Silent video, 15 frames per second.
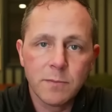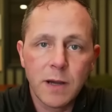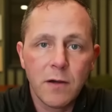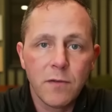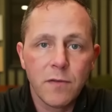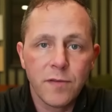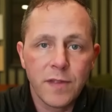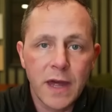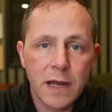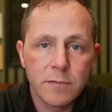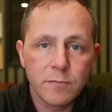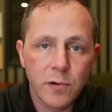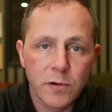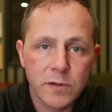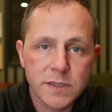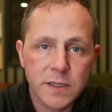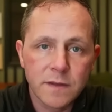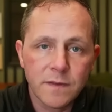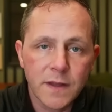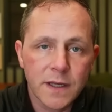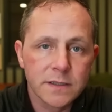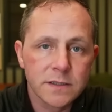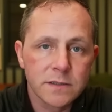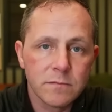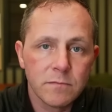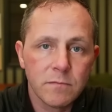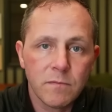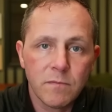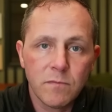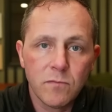about that person that's
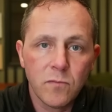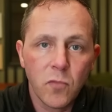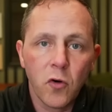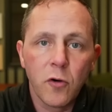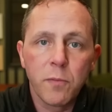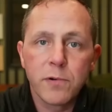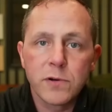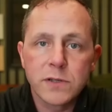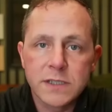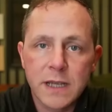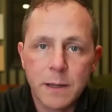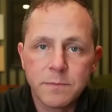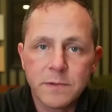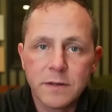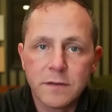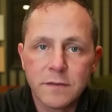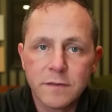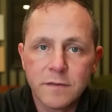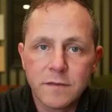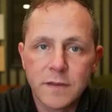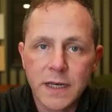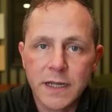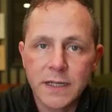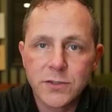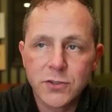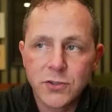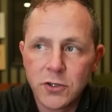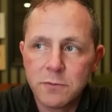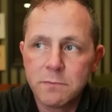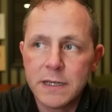more perceptive than it
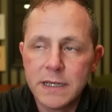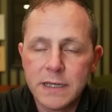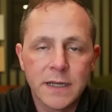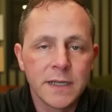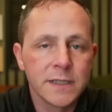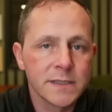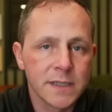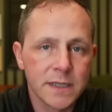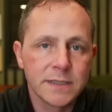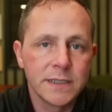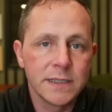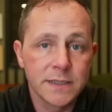should be at 60